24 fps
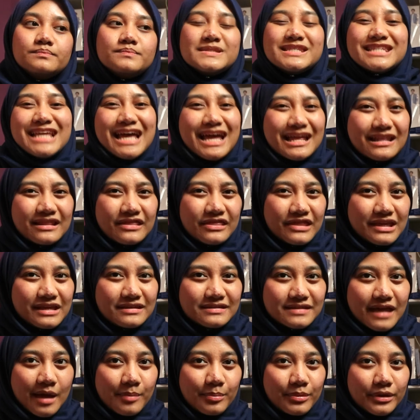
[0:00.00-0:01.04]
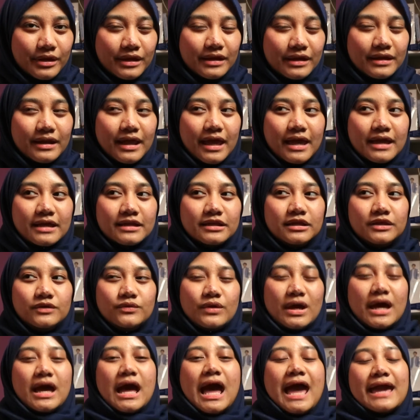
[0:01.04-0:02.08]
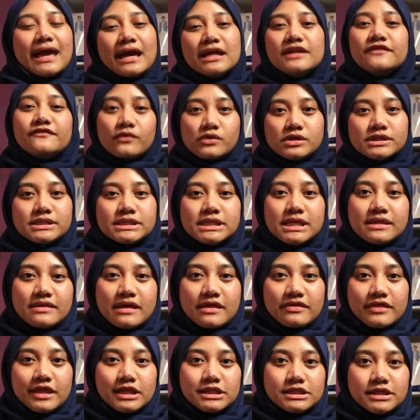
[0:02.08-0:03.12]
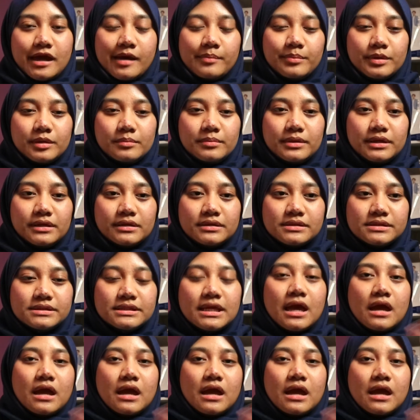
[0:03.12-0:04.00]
sad things happen, and I kind of foresee that thing to happen because